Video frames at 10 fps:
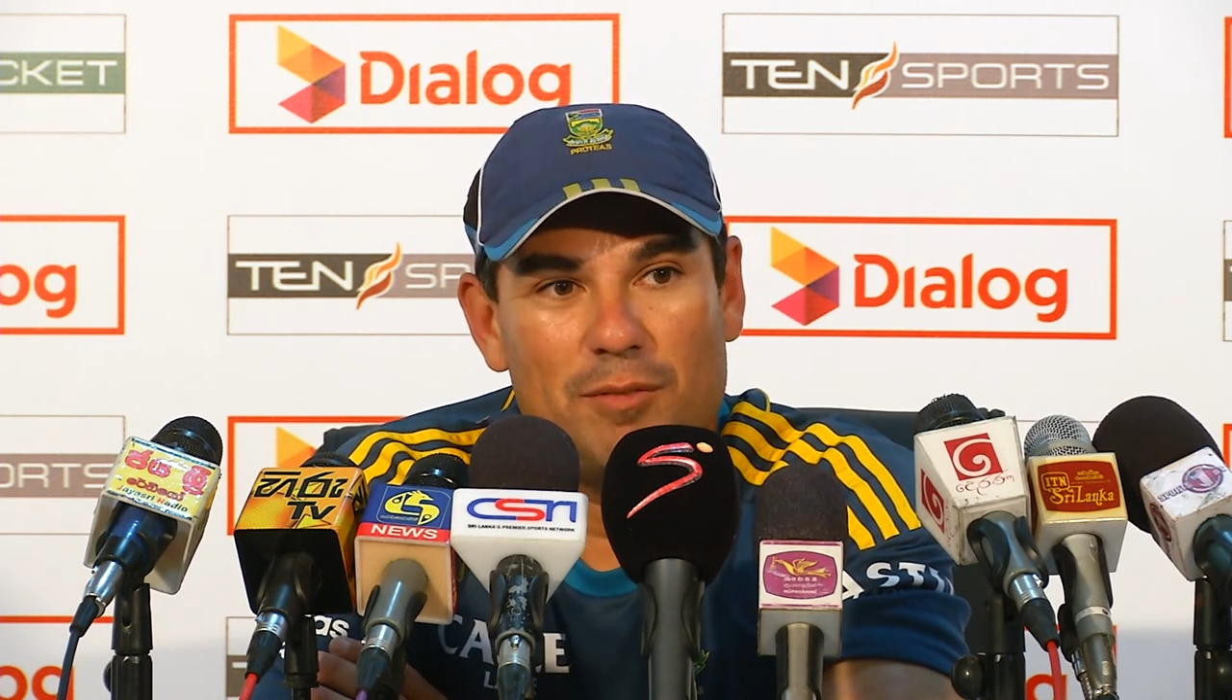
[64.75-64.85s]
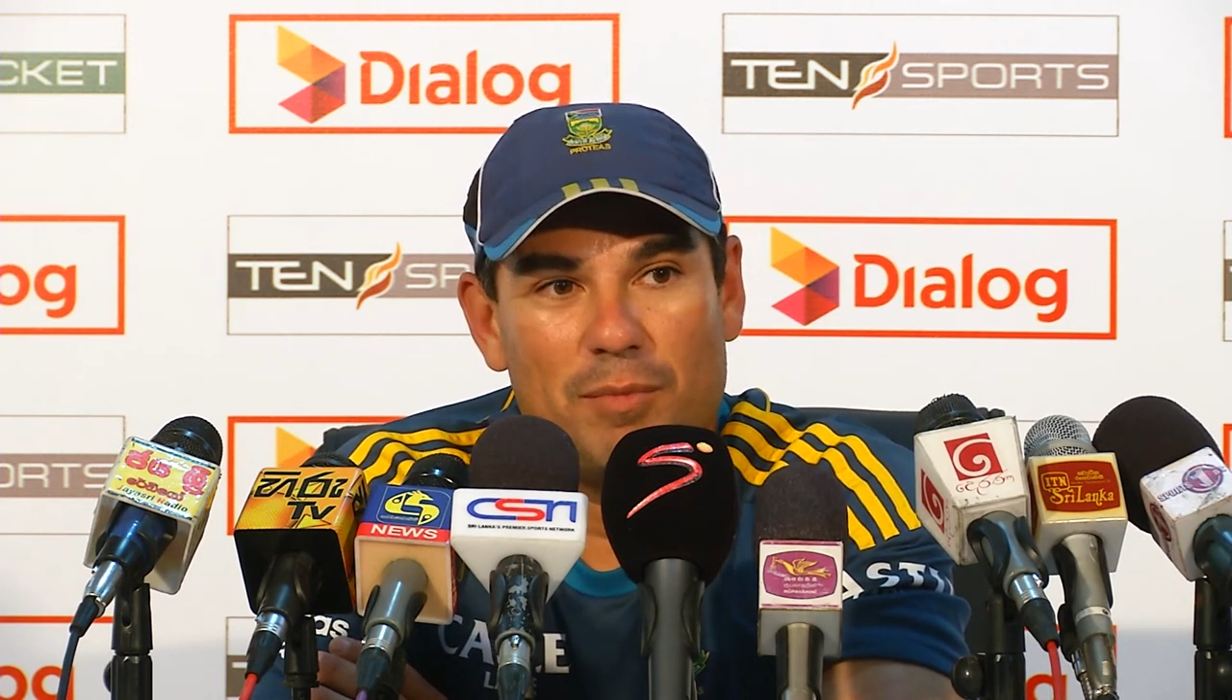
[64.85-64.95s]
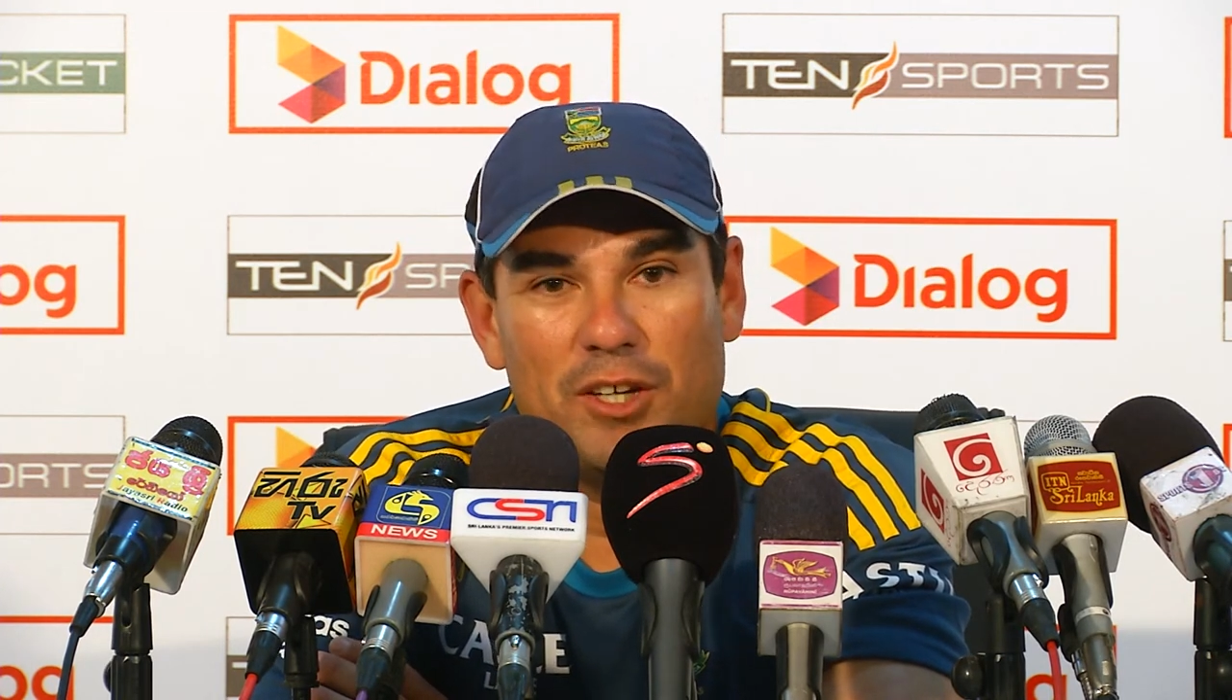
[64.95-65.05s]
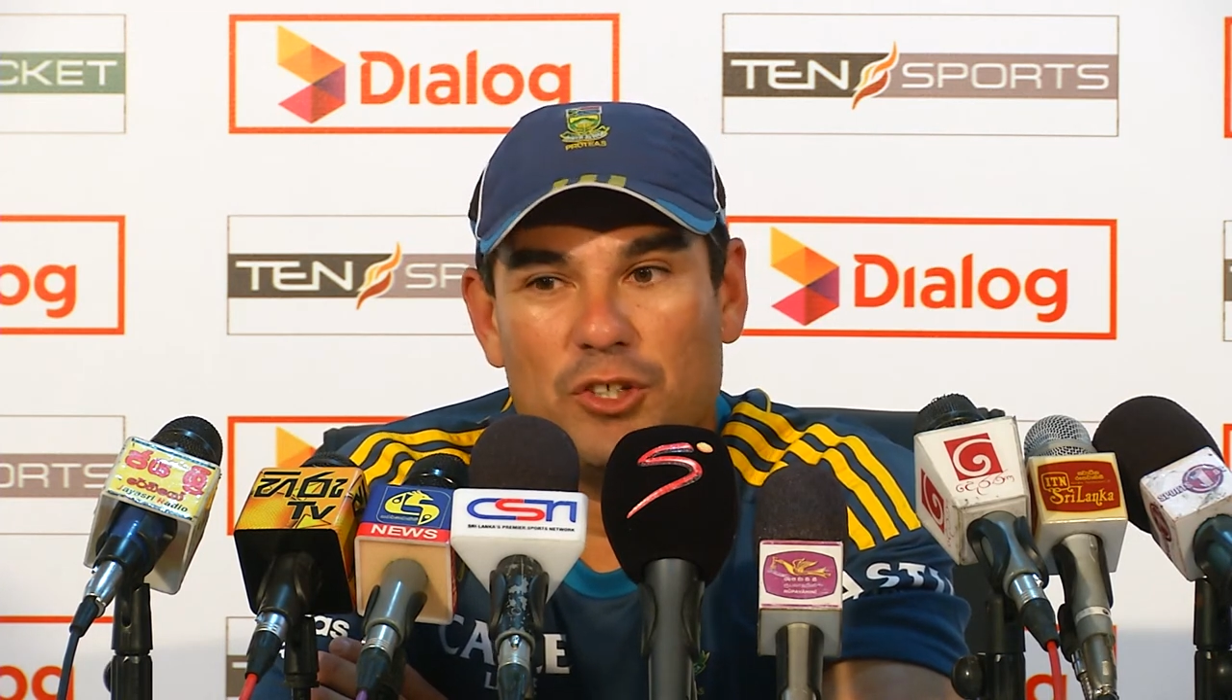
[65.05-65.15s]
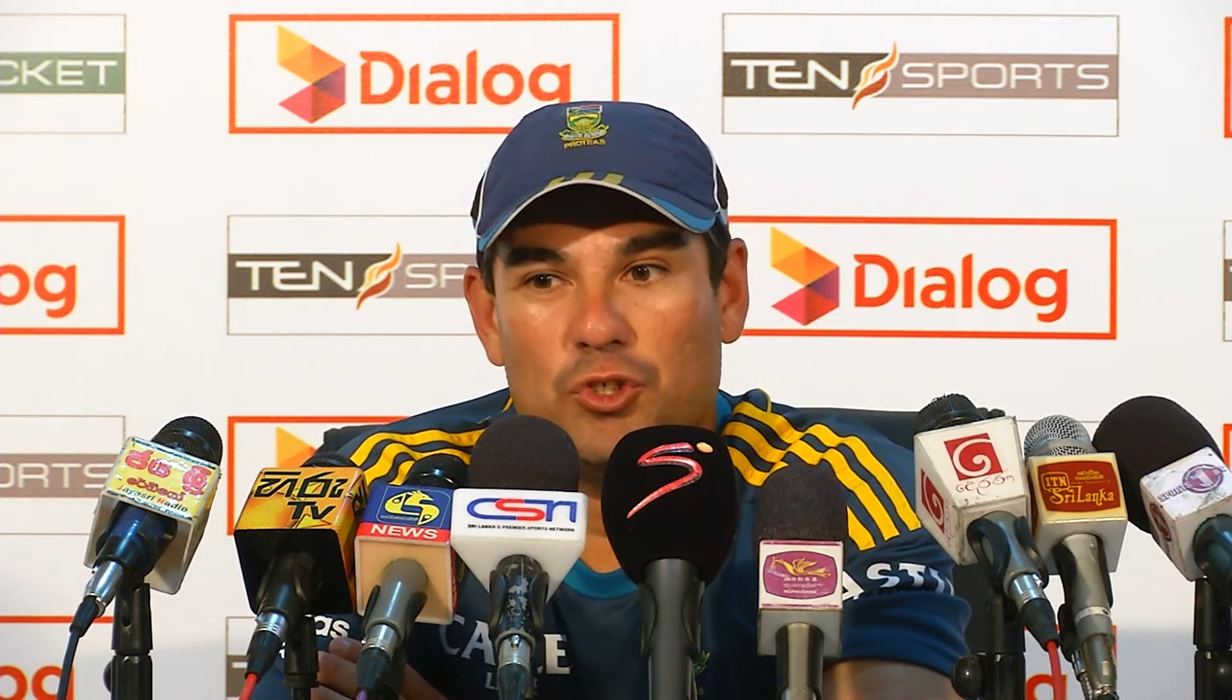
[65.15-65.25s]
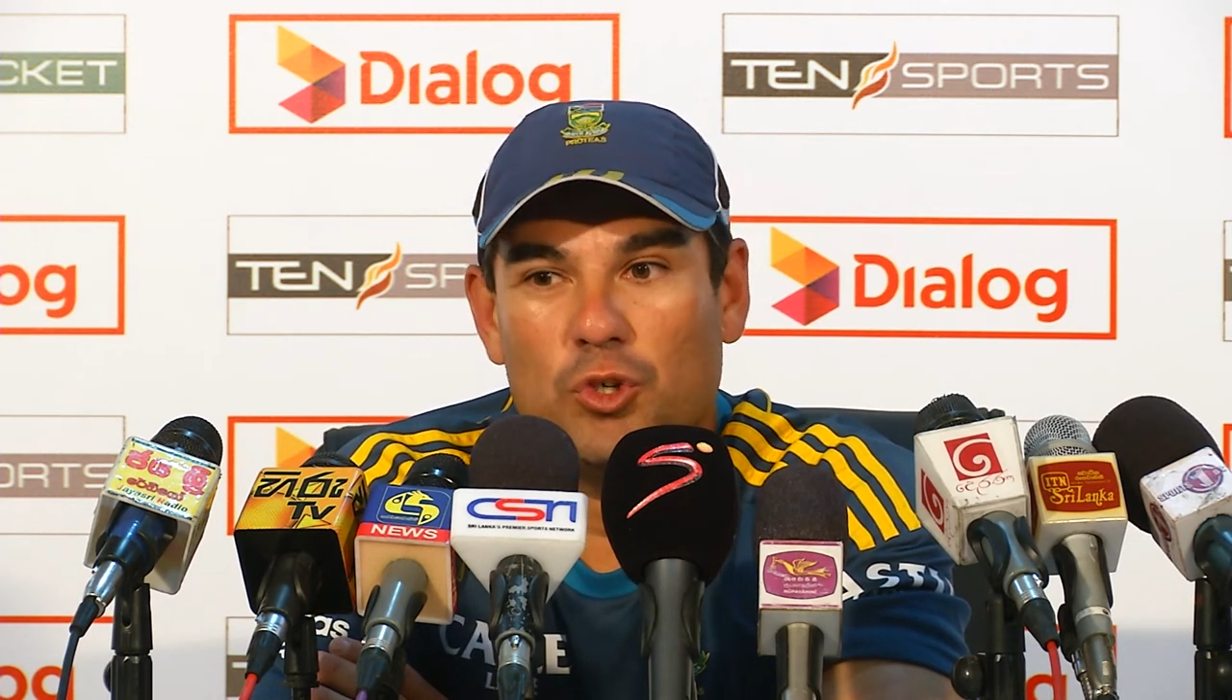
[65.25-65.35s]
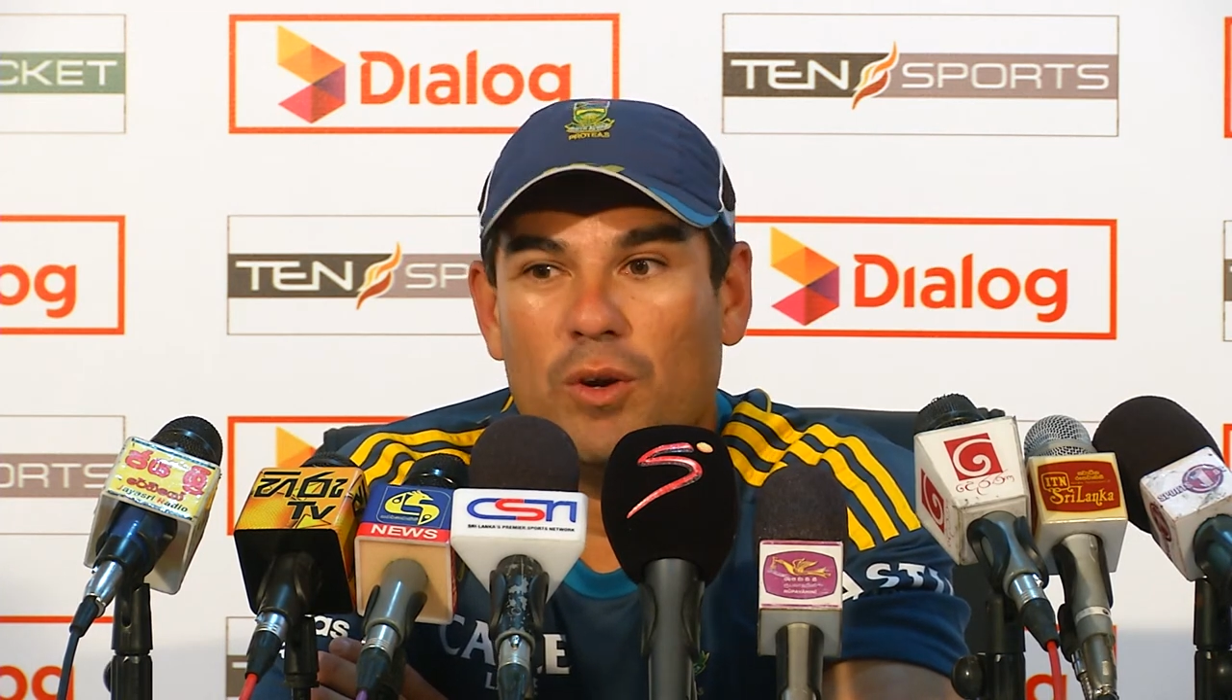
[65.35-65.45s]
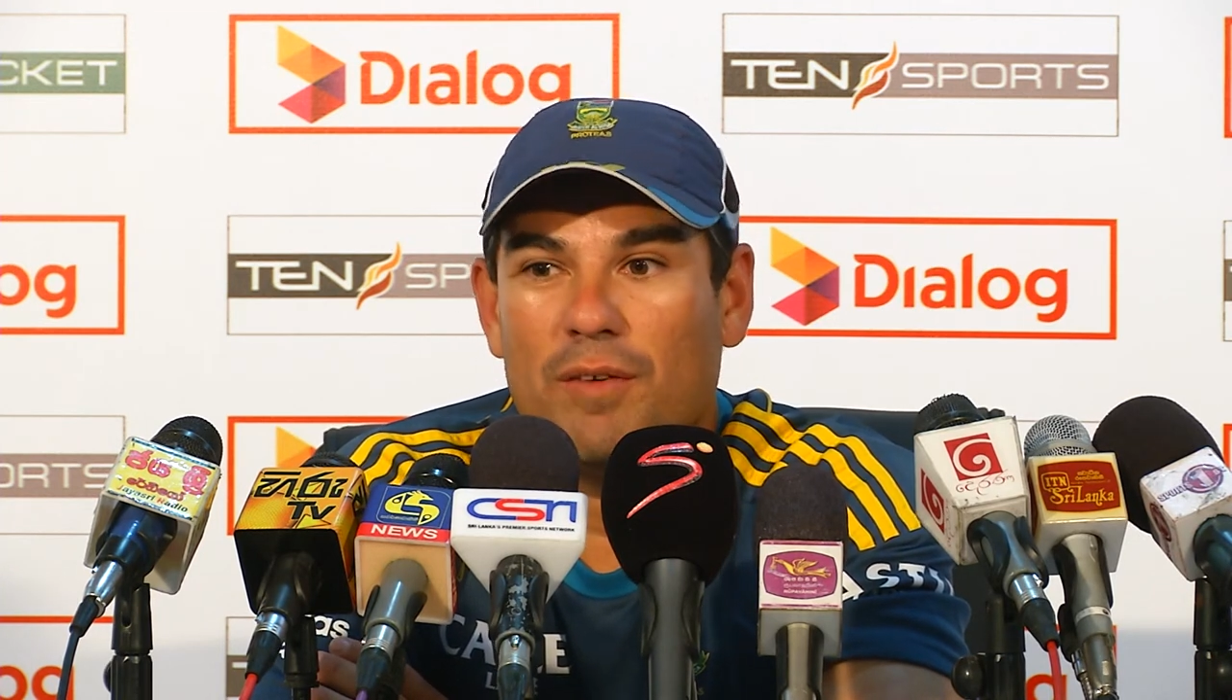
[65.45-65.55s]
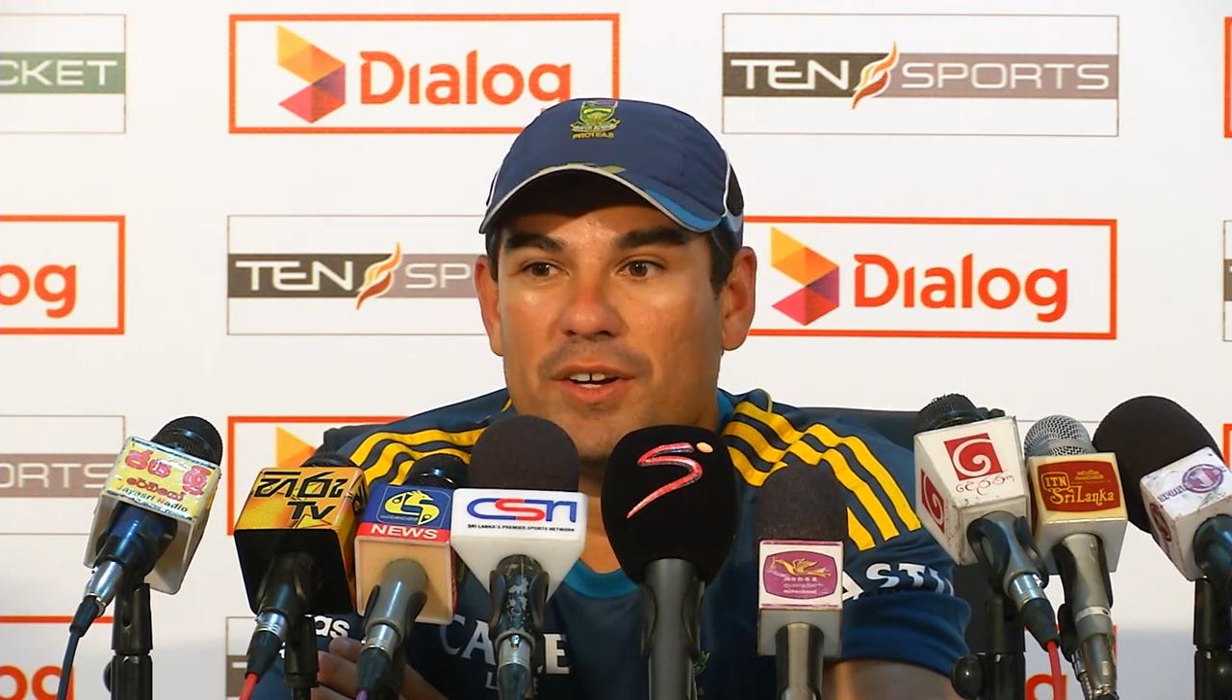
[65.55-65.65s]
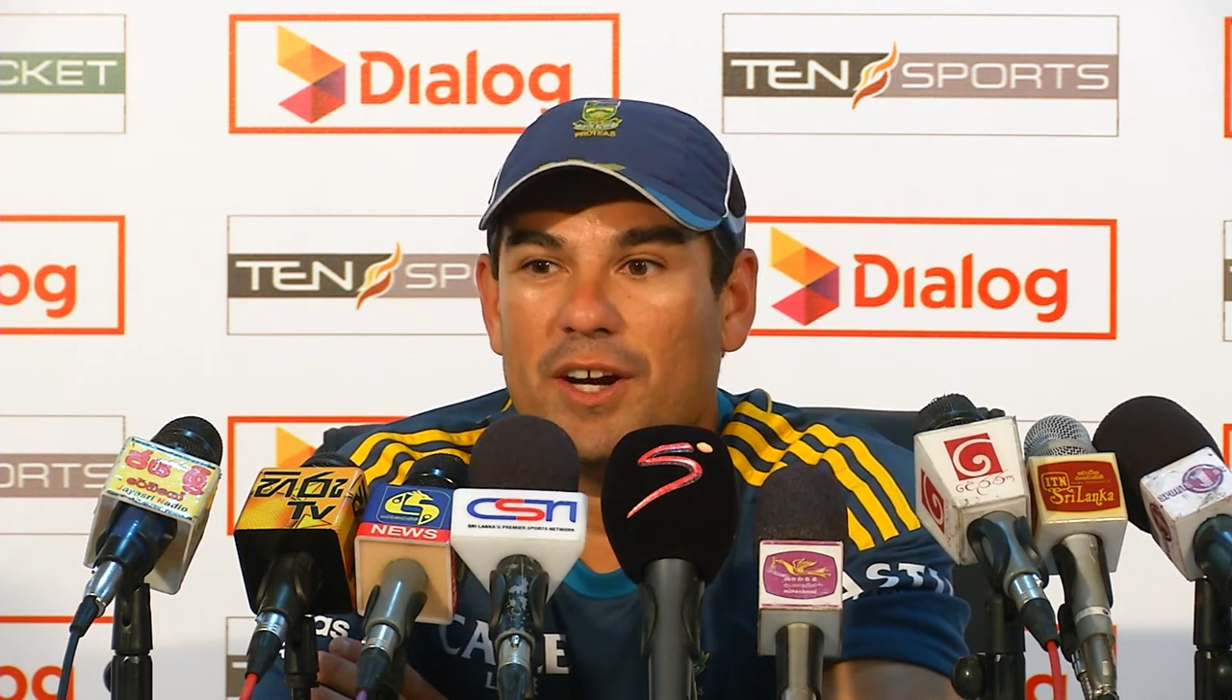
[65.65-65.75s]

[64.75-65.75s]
making sure we have the